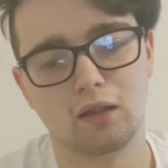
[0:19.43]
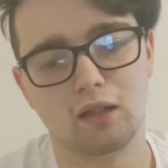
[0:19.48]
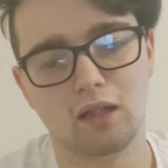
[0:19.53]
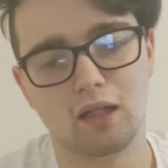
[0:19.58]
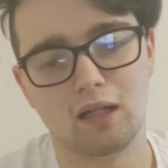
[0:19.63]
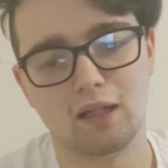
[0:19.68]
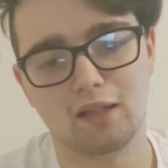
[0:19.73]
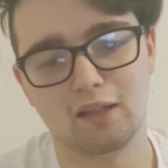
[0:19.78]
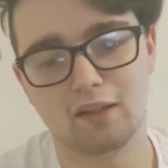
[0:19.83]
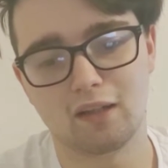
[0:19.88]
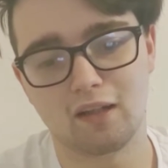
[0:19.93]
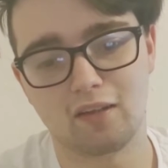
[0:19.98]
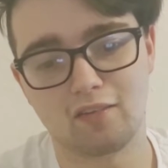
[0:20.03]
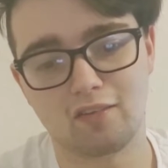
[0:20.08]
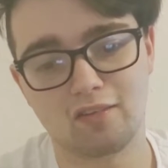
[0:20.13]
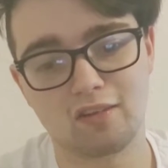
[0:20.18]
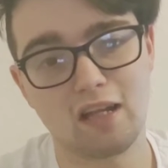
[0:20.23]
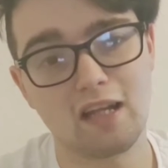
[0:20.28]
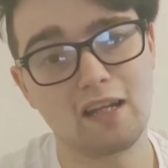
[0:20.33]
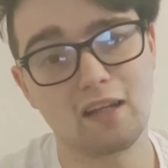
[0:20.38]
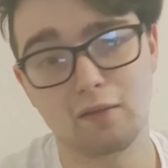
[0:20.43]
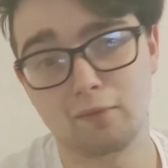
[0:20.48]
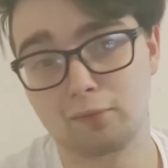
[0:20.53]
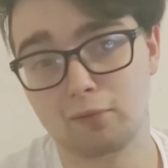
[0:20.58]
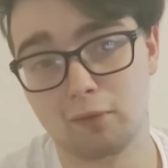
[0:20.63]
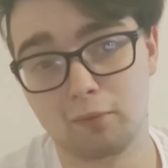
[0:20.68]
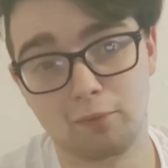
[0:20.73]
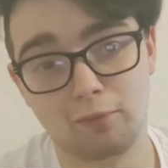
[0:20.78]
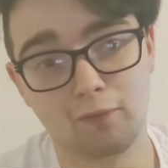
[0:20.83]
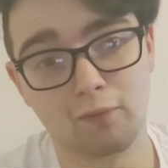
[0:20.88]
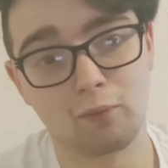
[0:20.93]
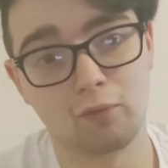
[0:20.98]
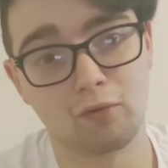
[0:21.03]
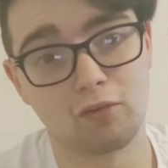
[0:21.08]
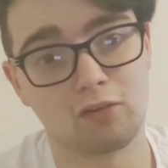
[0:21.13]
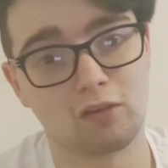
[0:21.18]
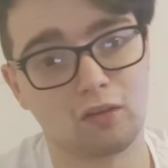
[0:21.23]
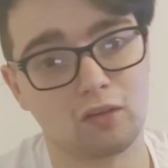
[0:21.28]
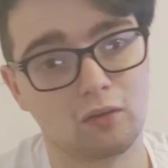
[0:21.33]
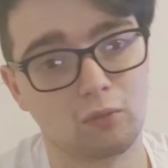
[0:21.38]
And I said I probably
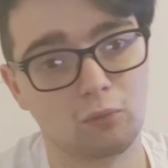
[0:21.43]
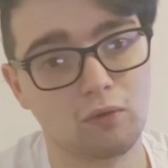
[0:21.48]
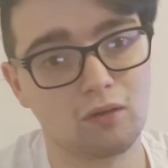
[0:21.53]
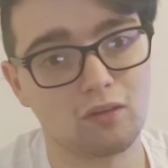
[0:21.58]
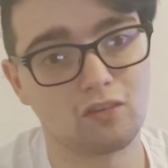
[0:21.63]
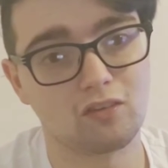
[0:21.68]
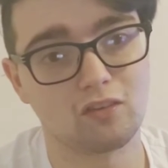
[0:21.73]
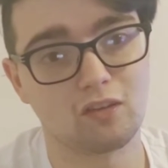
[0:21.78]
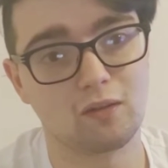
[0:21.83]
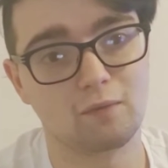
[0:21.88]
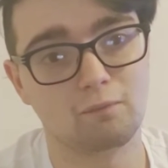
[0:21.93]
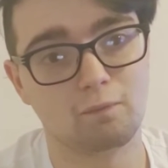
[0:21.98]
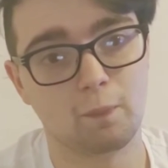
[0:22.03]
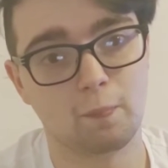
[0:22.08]
wasn't going to watch it.